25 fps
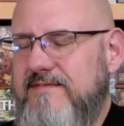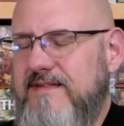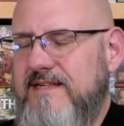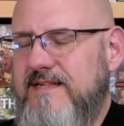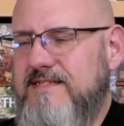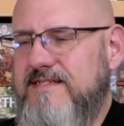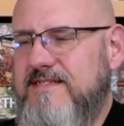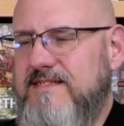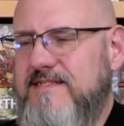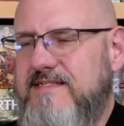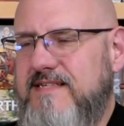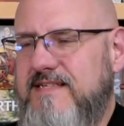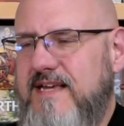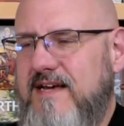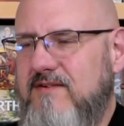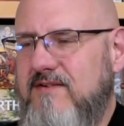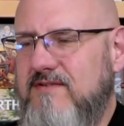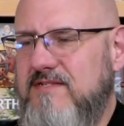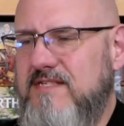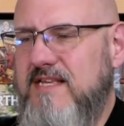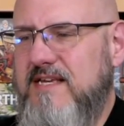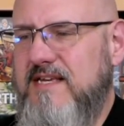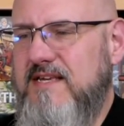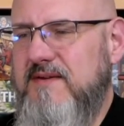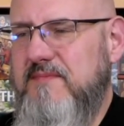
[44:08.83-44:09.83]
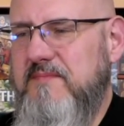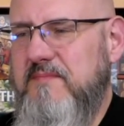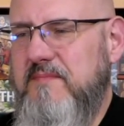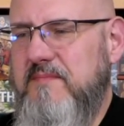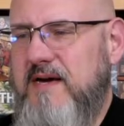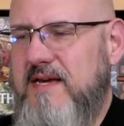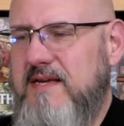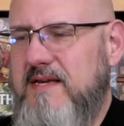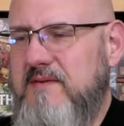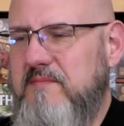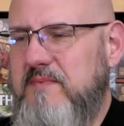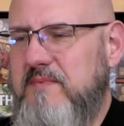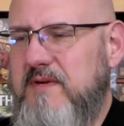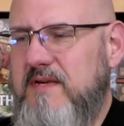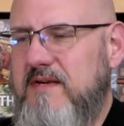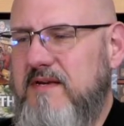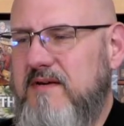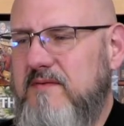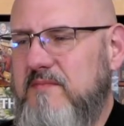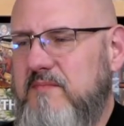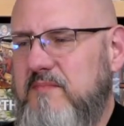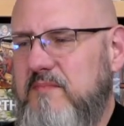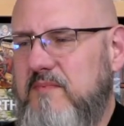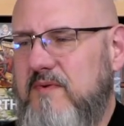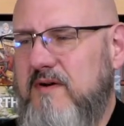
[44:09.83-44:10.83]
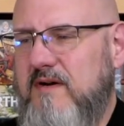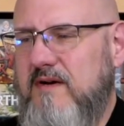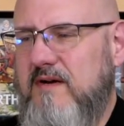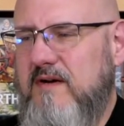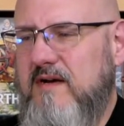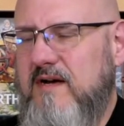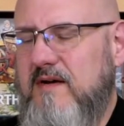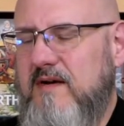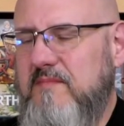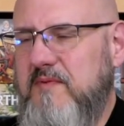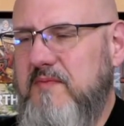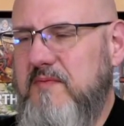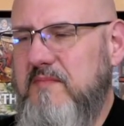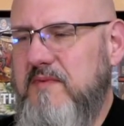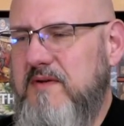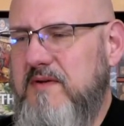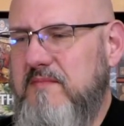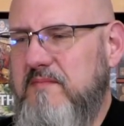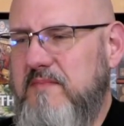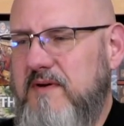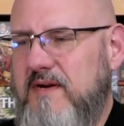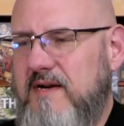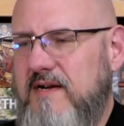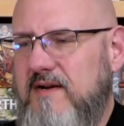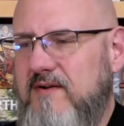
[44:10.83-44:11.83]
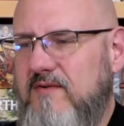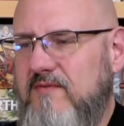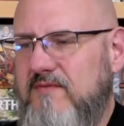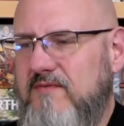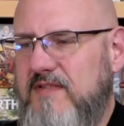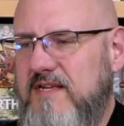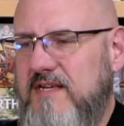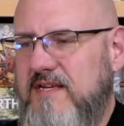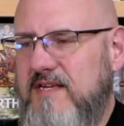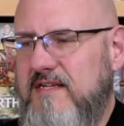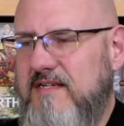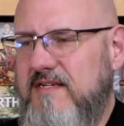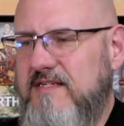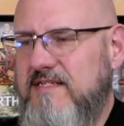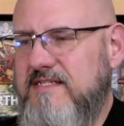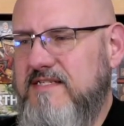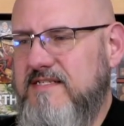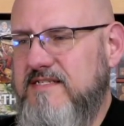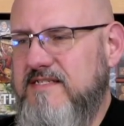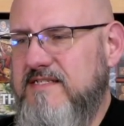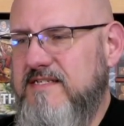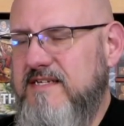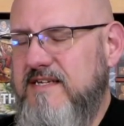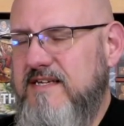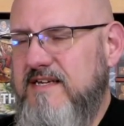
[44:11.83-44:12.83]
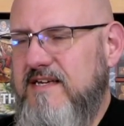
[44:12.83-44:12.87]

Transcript: It sounds like it might be a compliment, but I don't think it is.